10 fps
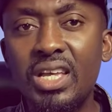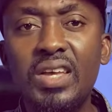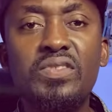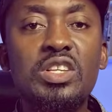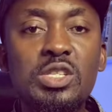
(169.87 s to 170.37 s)

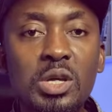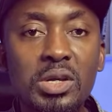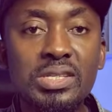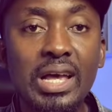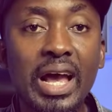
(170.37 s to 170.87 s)
if the
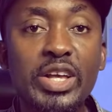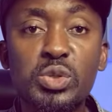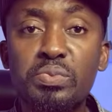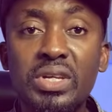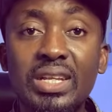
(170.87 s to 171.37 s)
source has
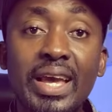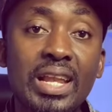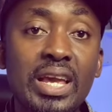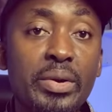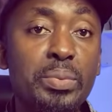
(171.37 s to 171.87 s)
been earlier